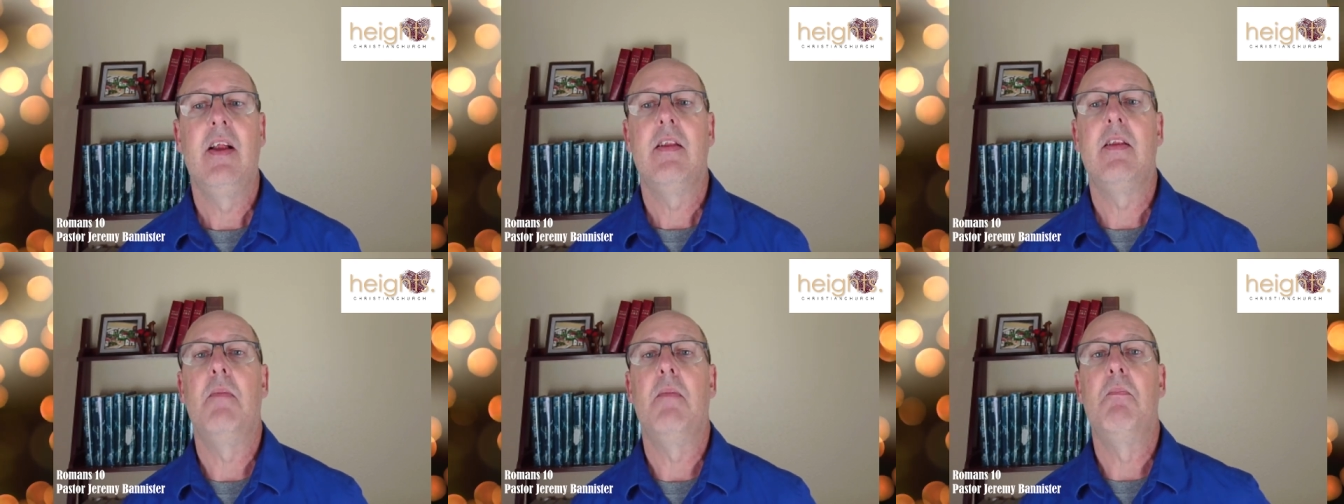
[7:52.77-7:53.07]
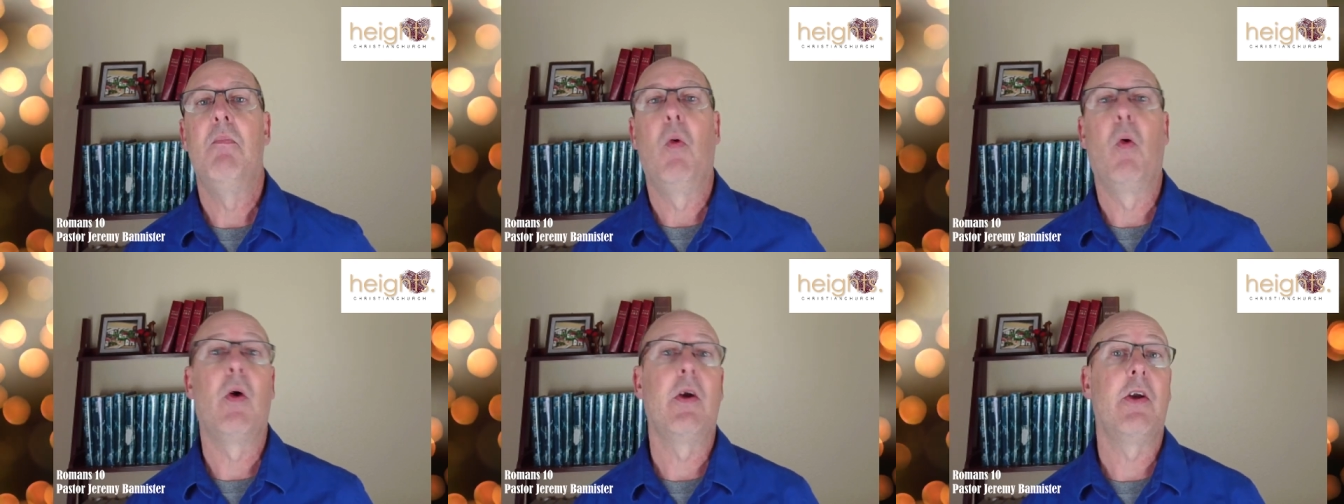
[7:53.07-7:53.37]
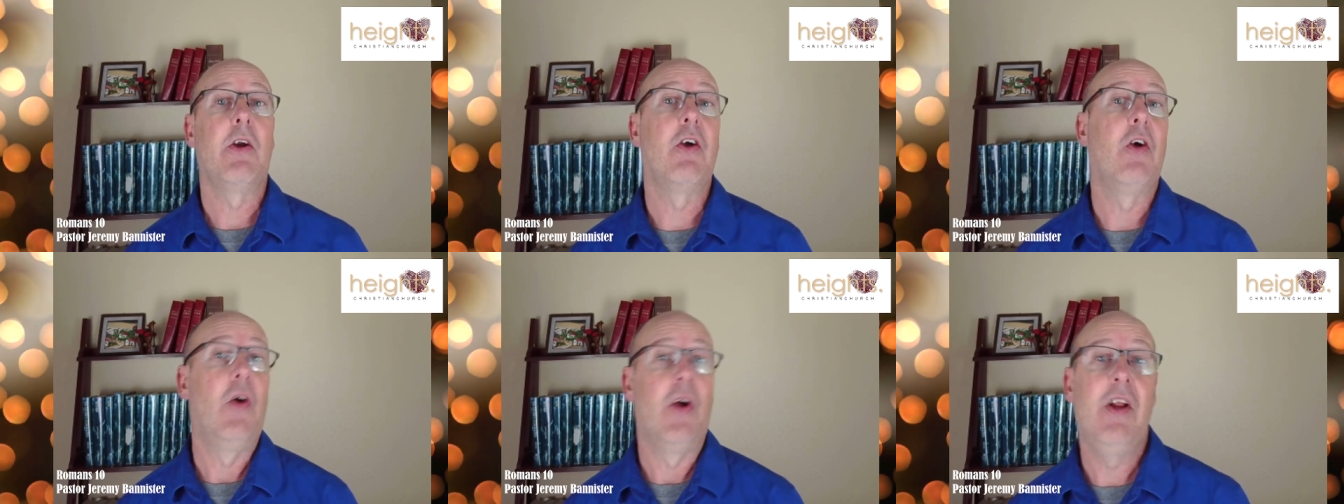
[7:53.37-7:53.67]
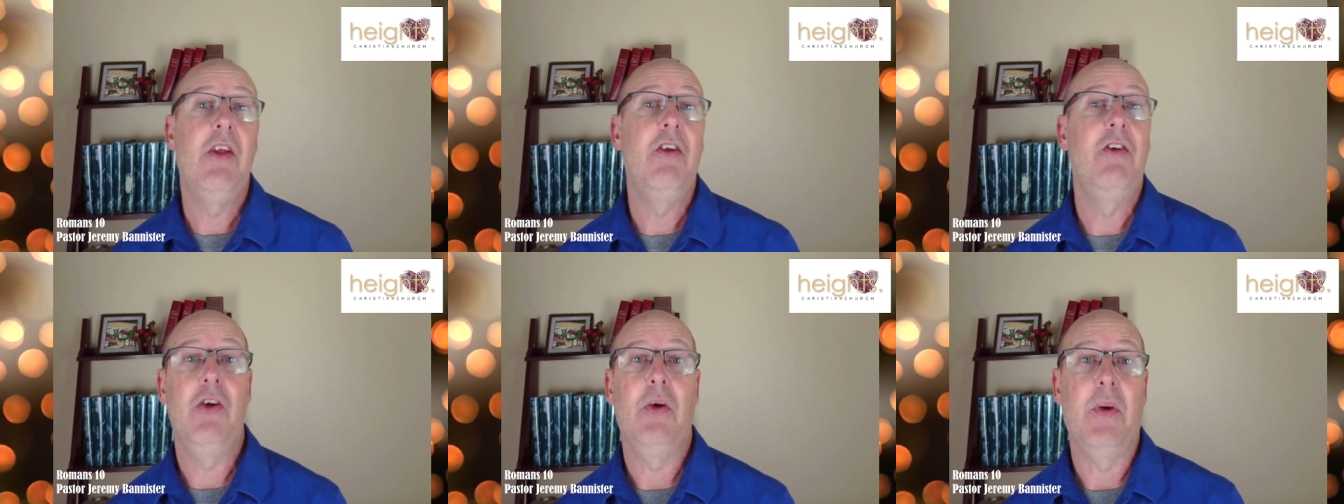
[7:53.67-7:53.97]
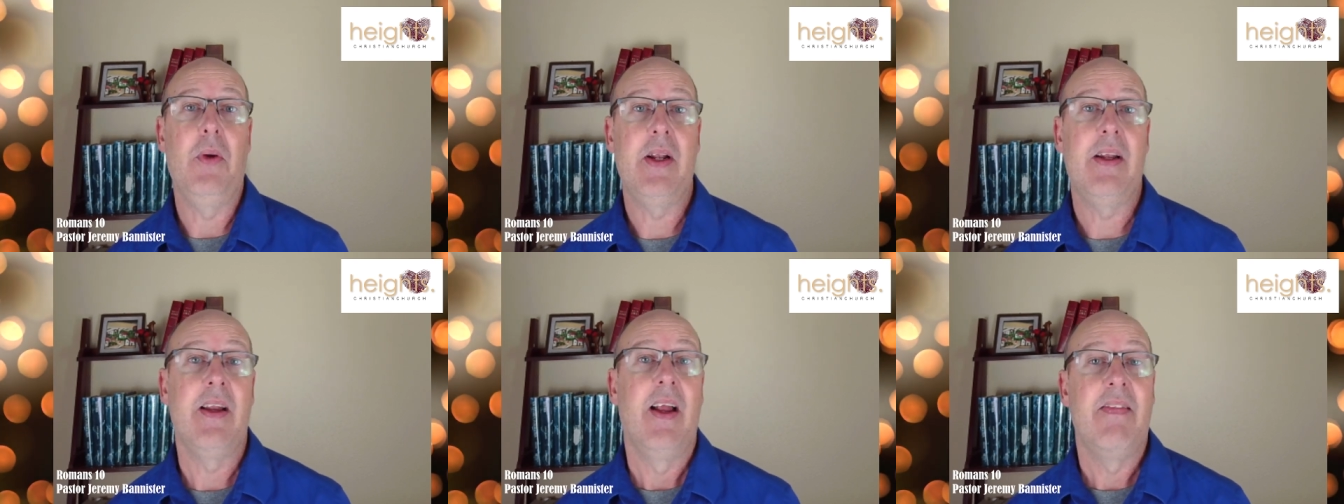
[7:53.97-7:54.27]
the more you're going to
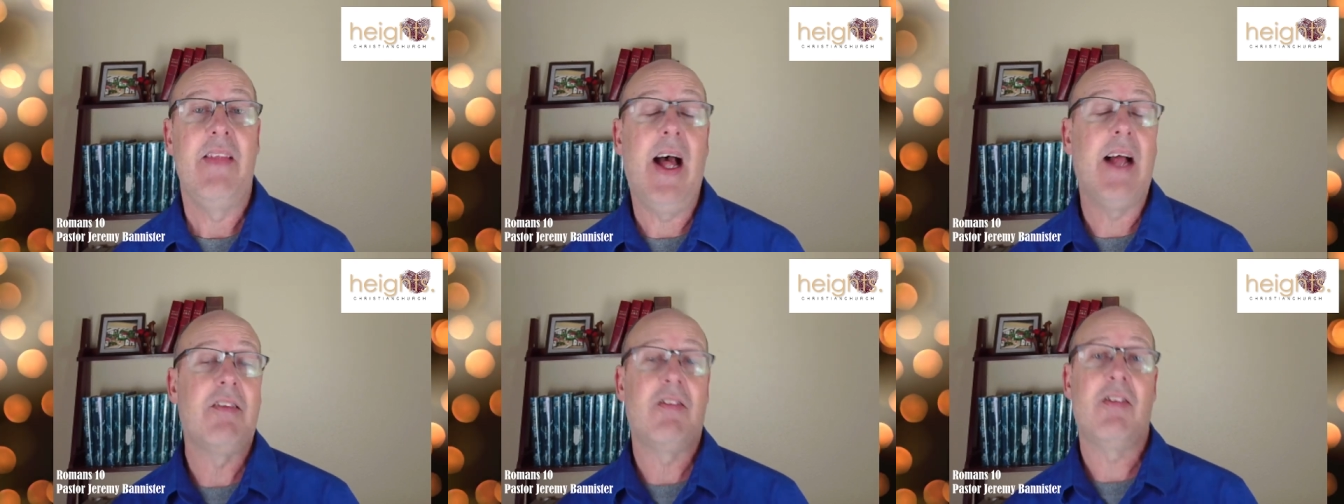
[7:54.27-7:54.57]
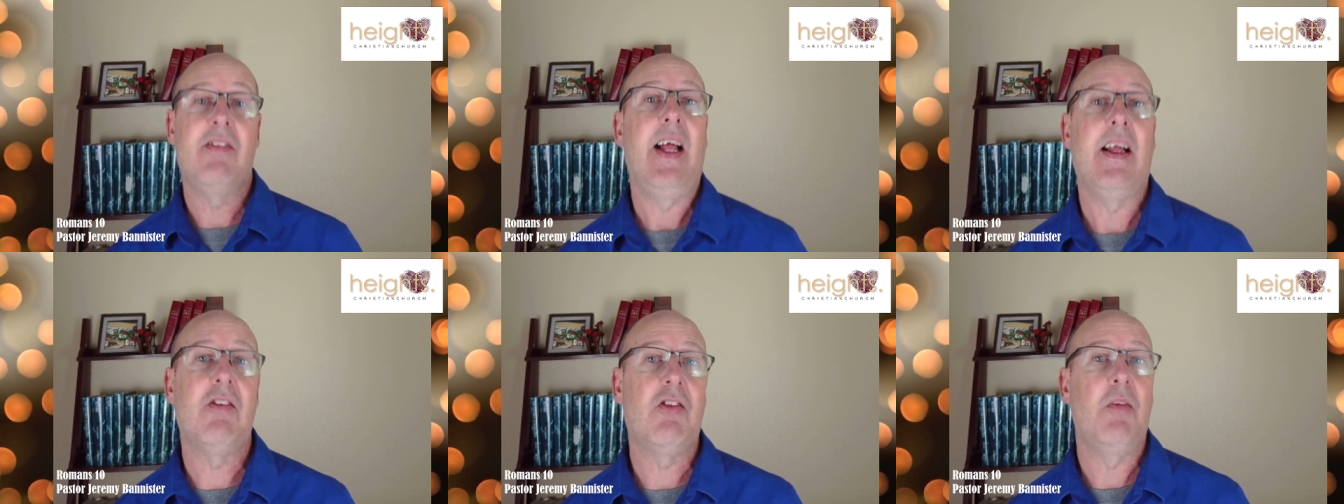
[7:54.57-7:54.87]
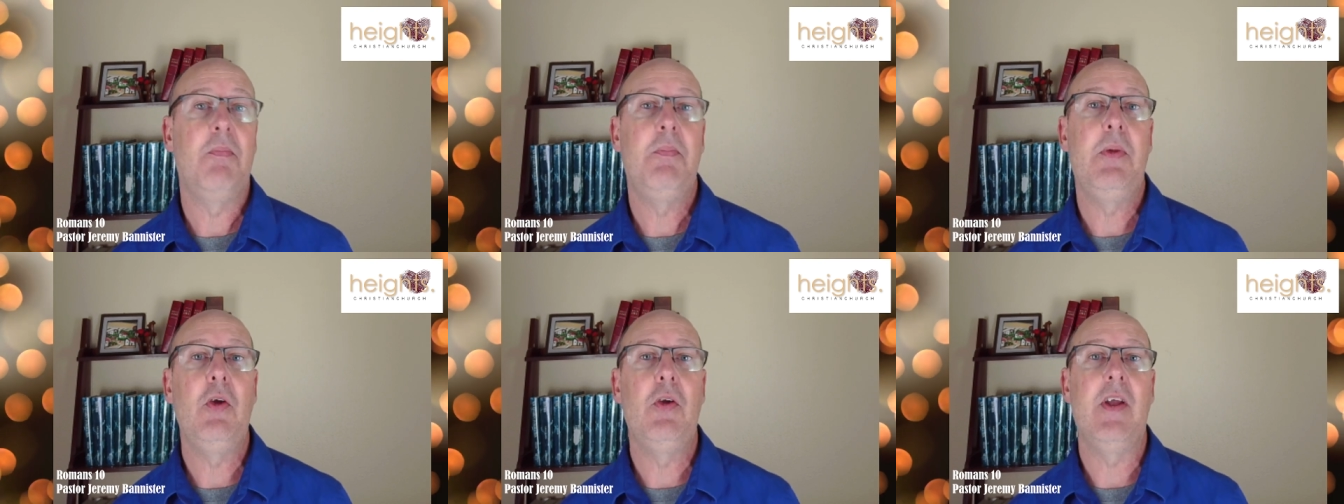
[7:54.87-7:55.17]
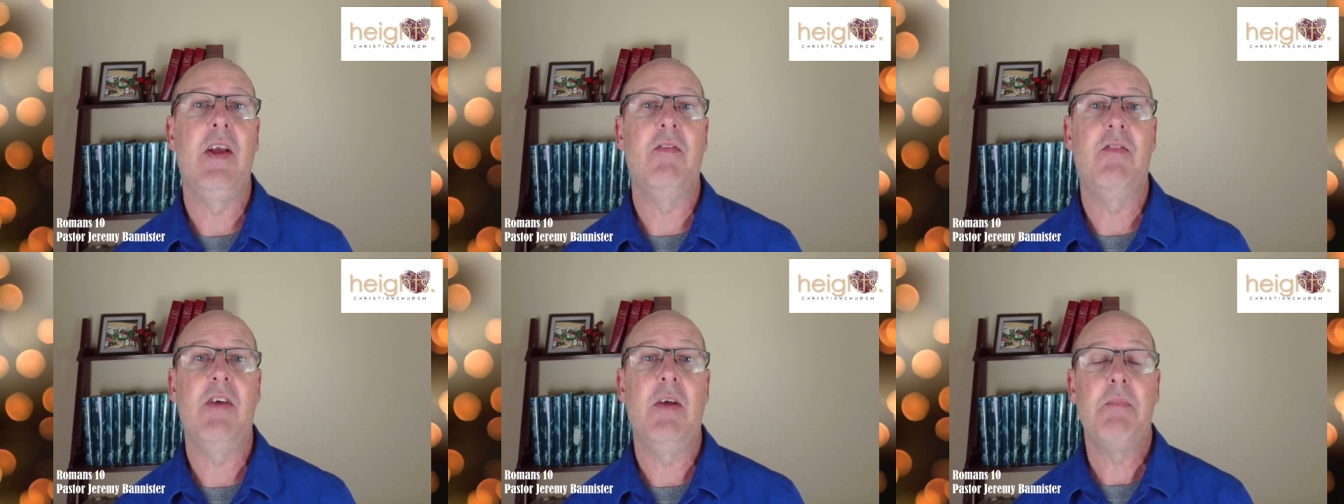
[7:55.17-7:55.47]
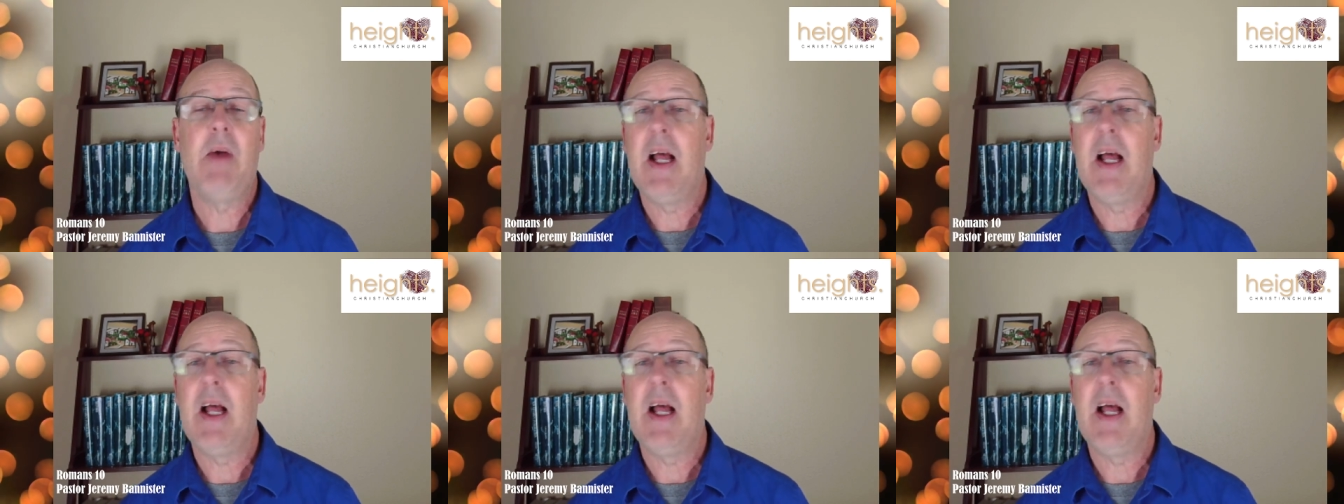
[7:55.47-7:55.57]
do it. That's that's the beauty of it.